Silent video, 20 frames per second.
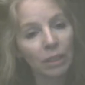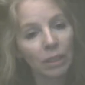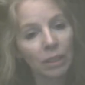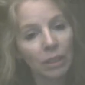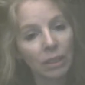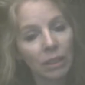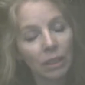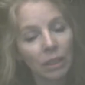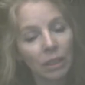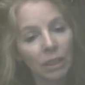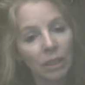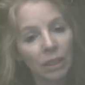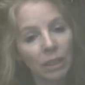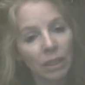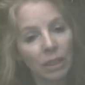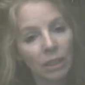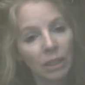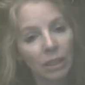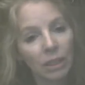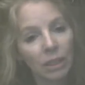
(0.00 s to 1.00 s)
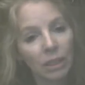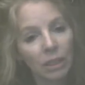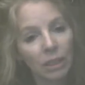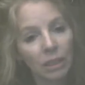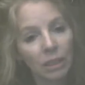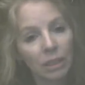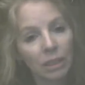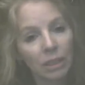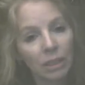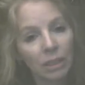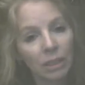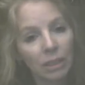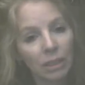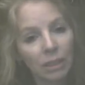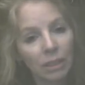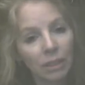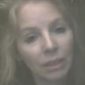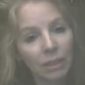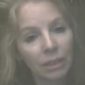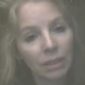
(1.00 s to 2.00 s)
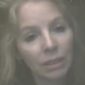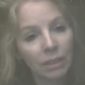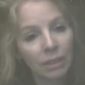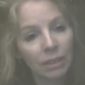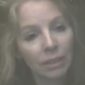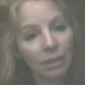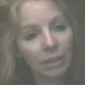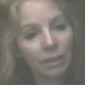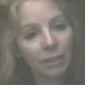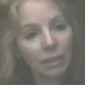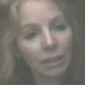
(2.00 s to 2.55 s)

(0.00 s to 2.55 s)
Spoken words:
Nothing is said.